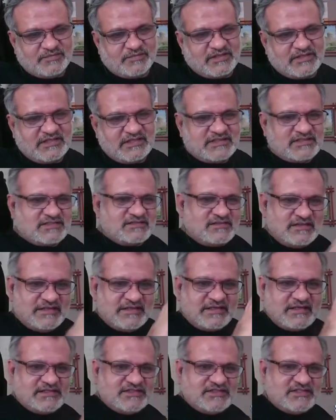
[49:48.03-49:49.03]
But these
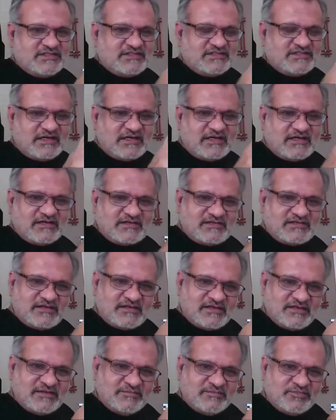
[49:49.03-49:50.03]
linkages are
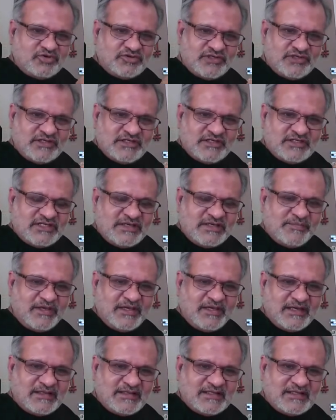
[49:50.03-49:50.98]
important in shaping,